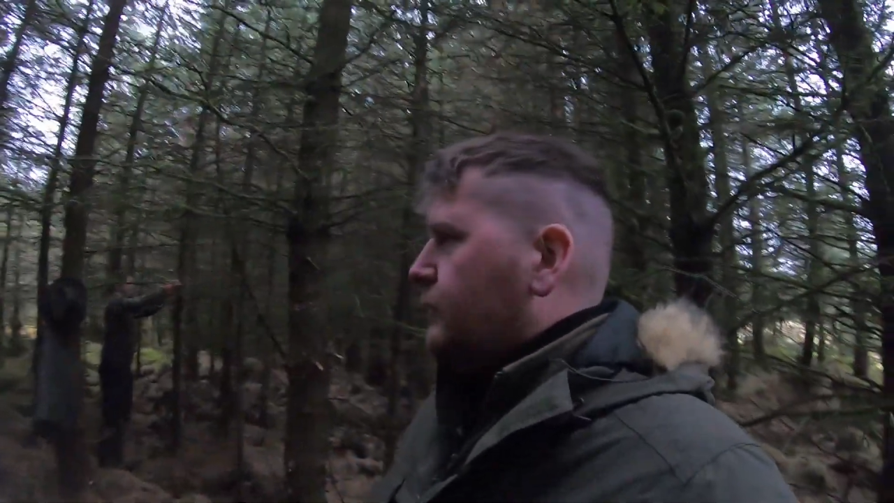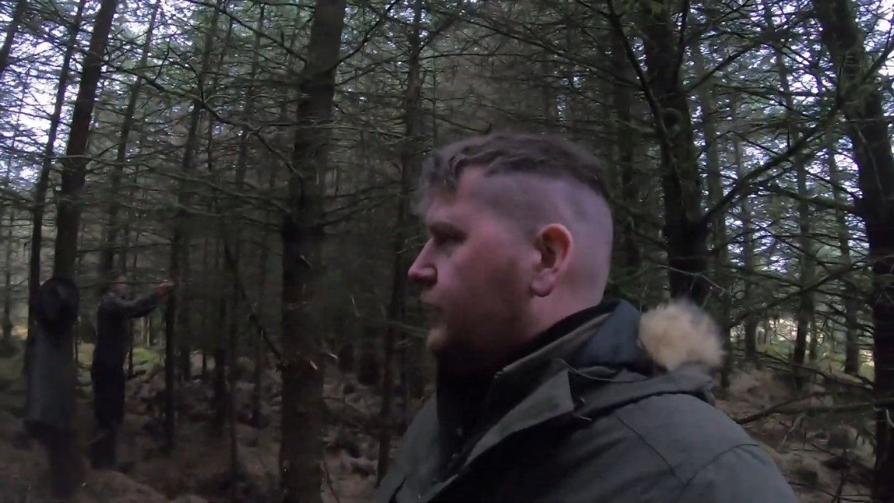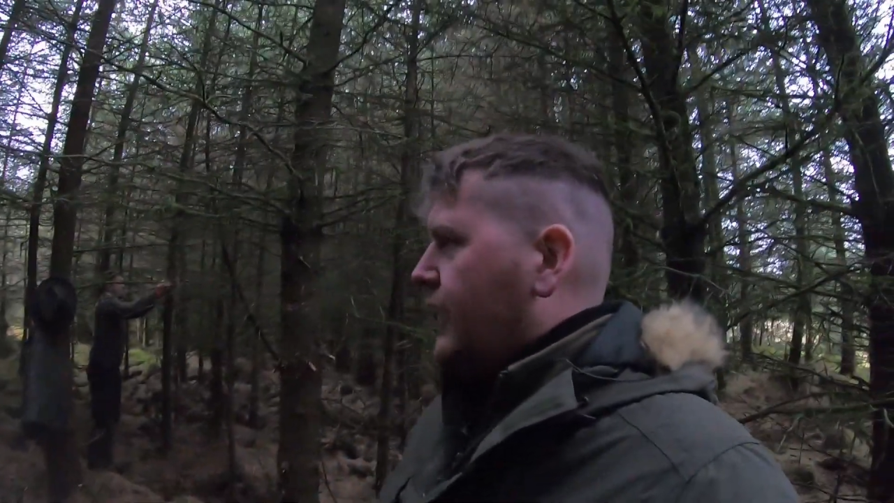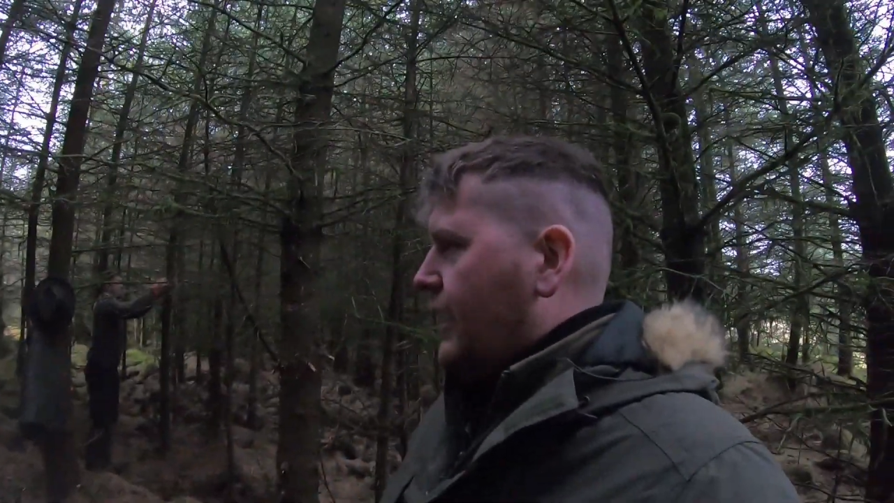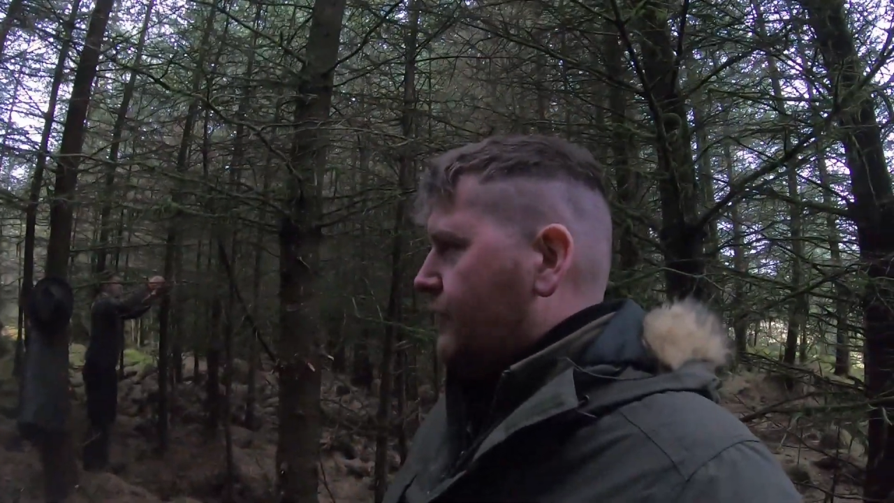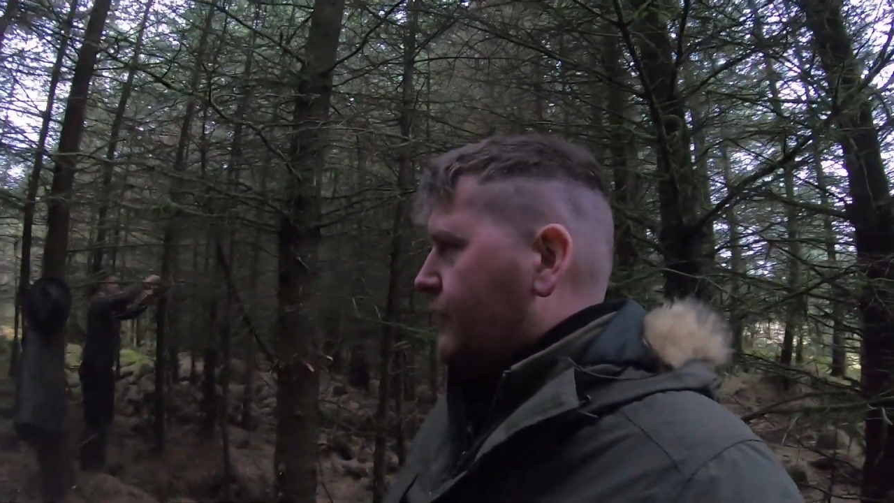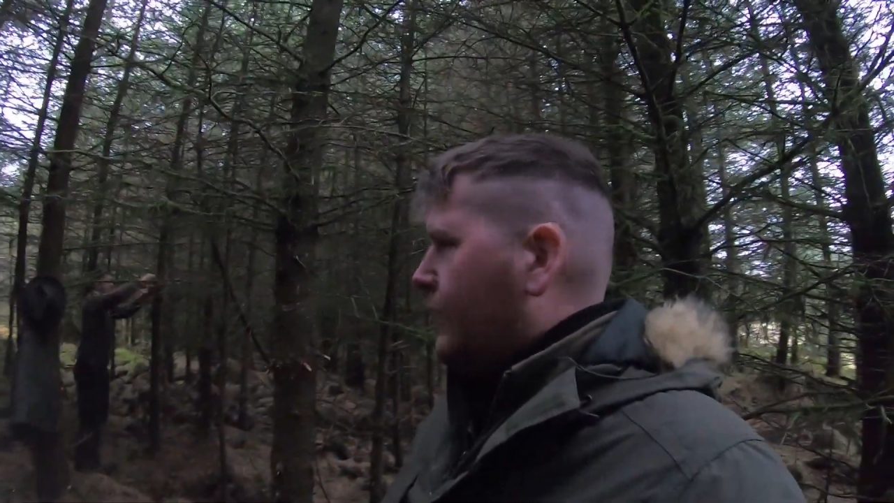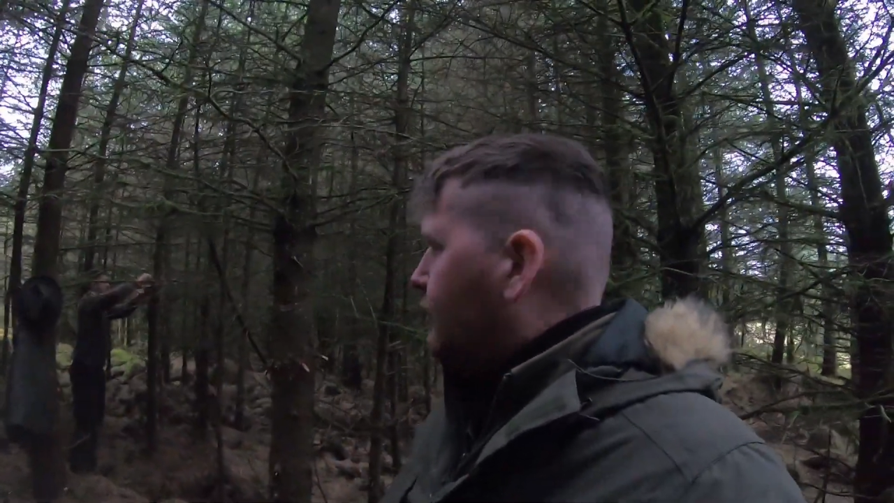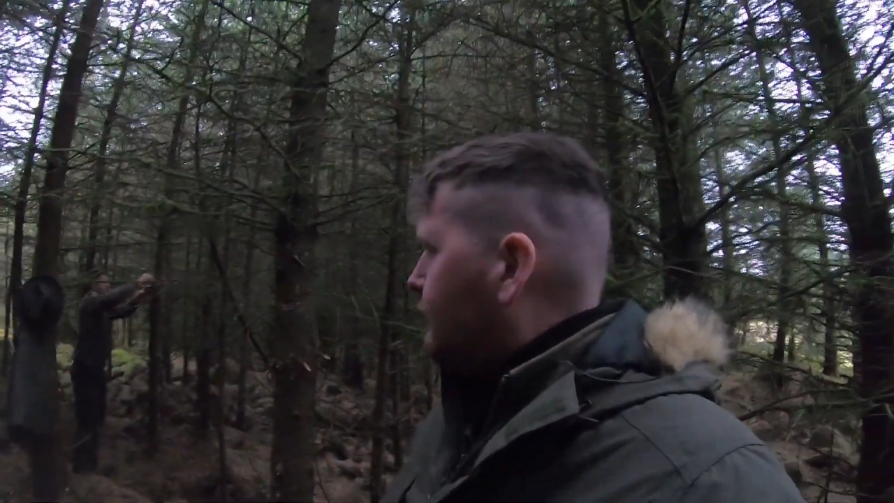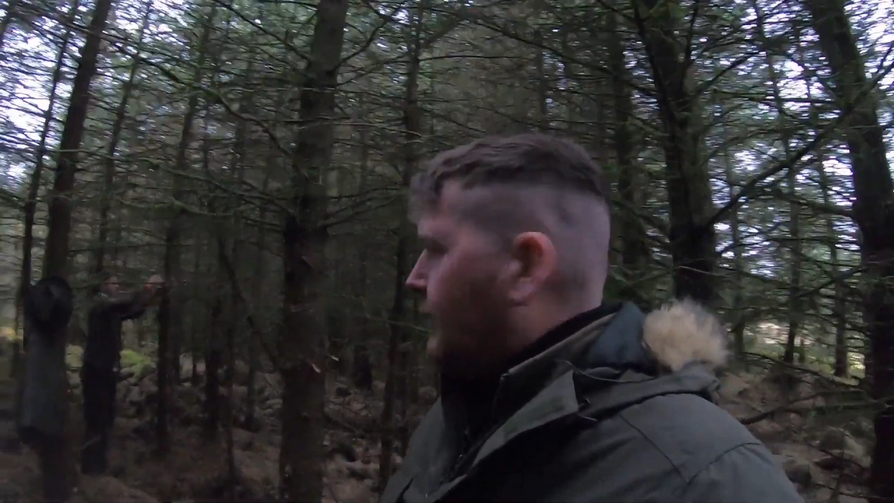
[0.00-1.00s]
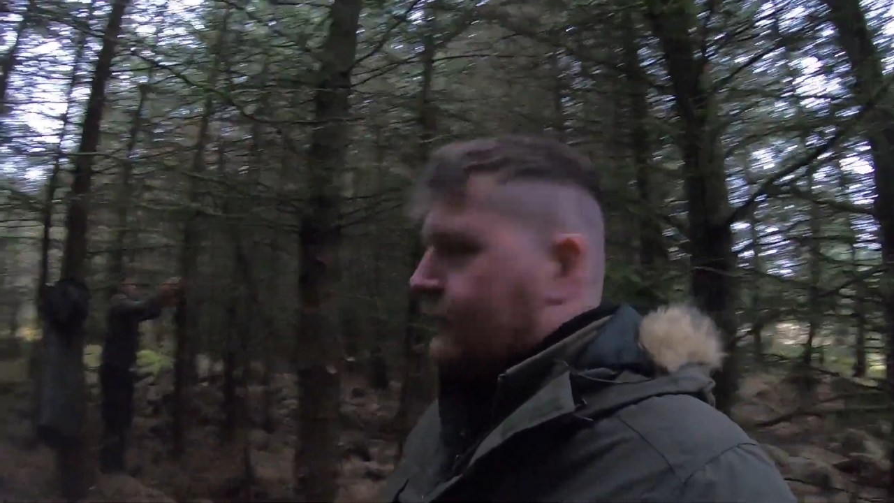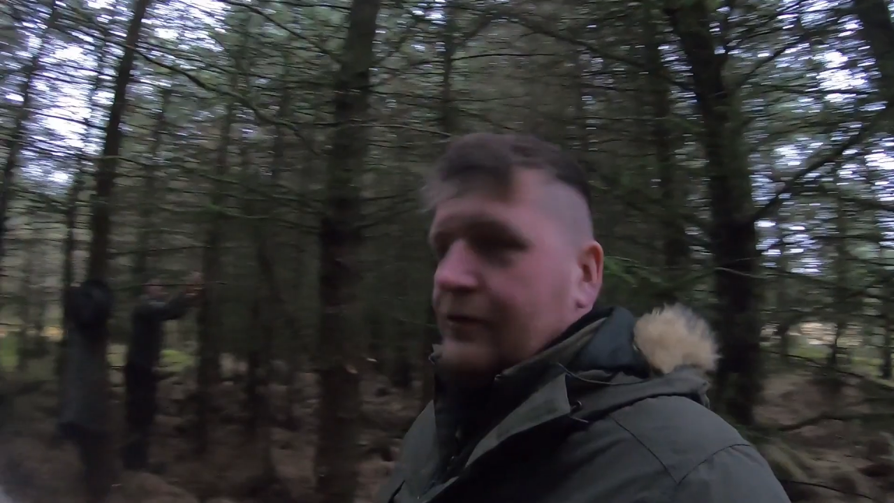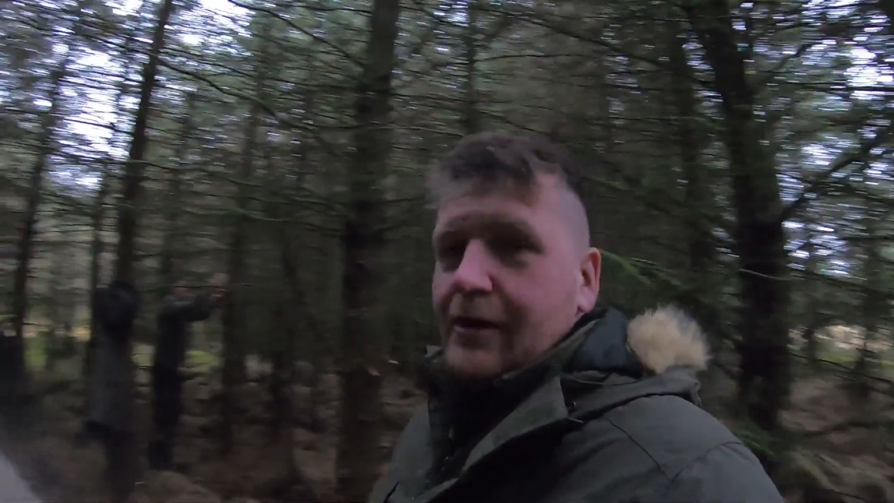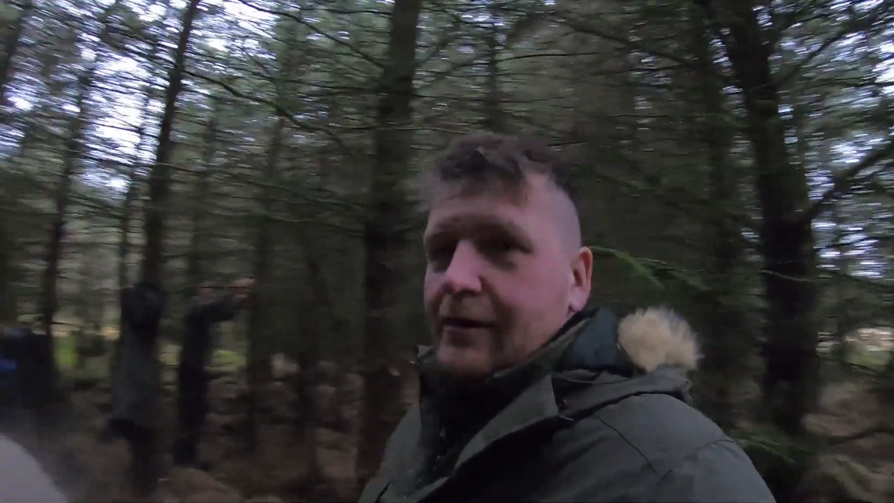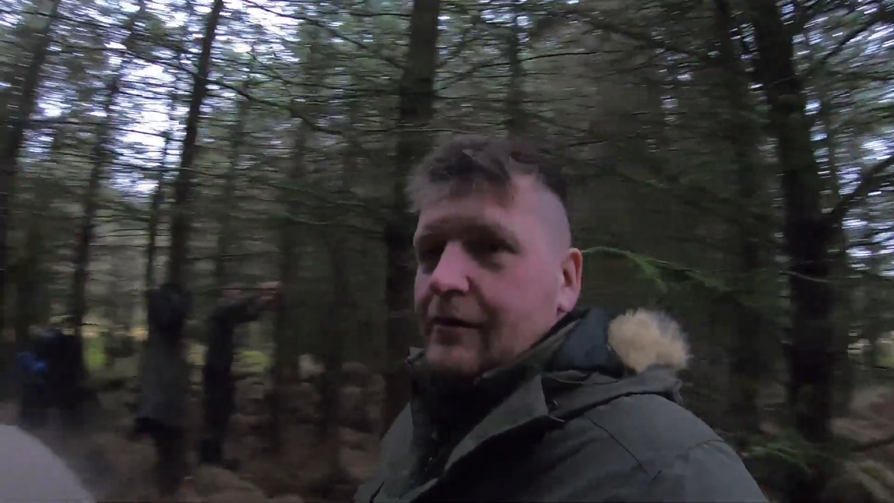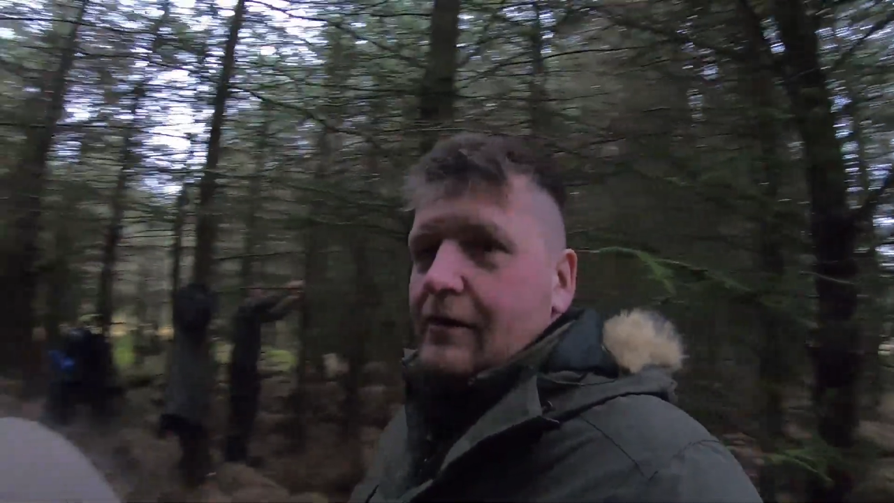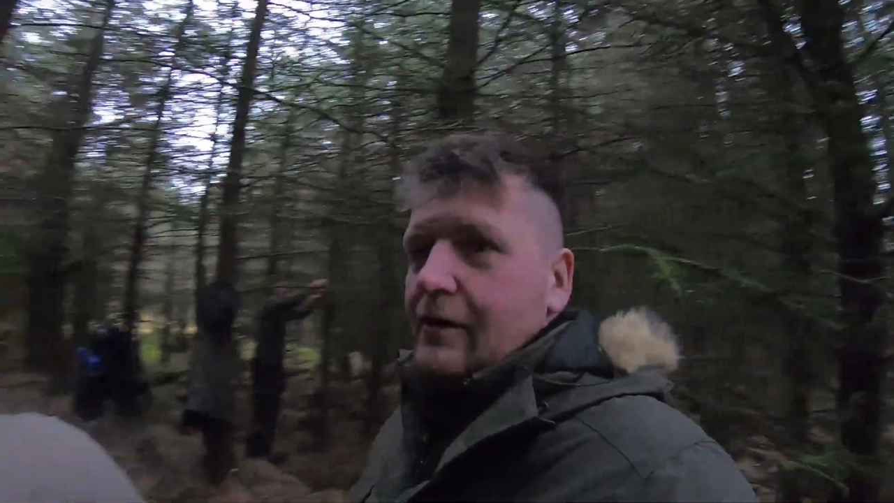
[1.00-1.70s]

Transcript: but yeah, everyone else slept right.